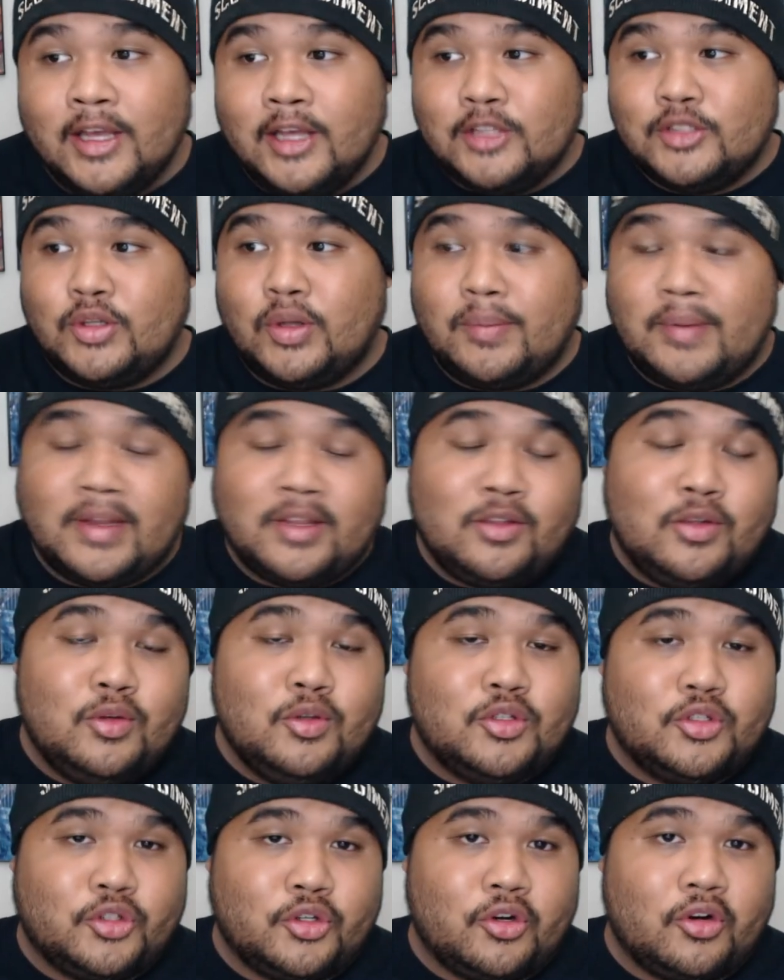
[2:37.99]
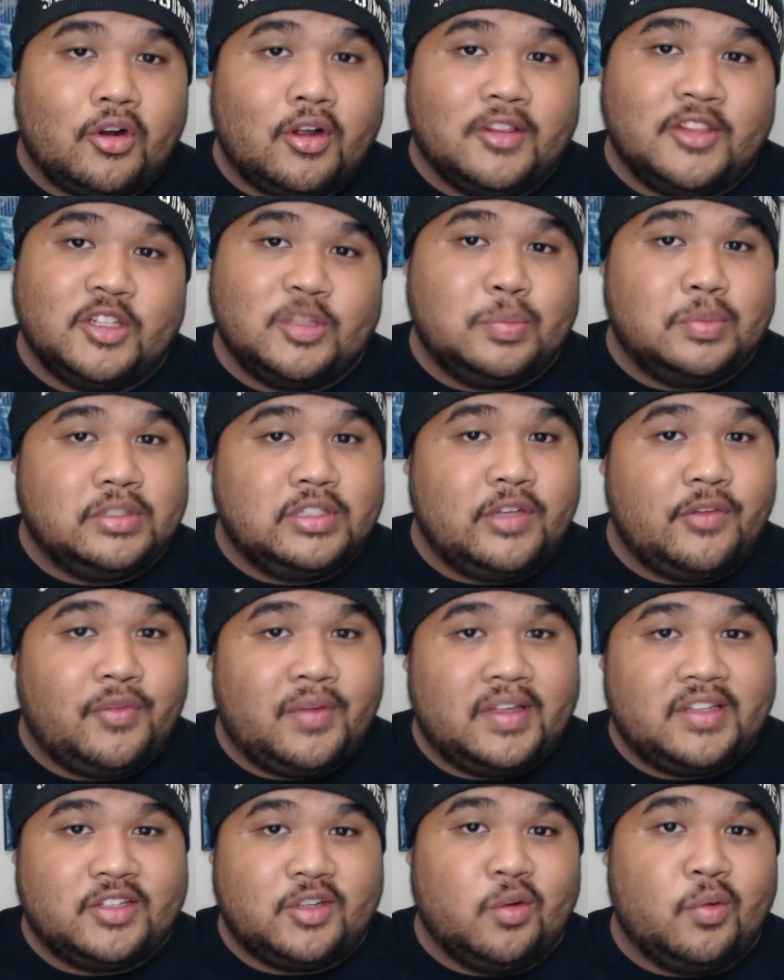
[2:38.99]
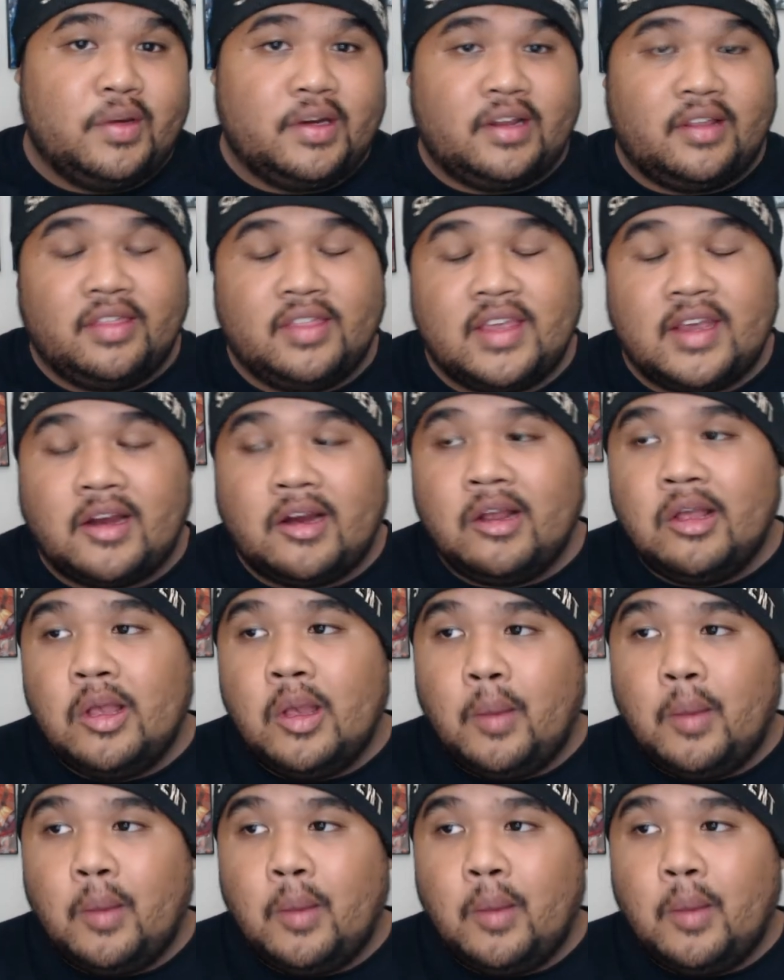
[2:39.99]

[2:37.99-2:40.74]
So I'm not too sure on the specifics going on there,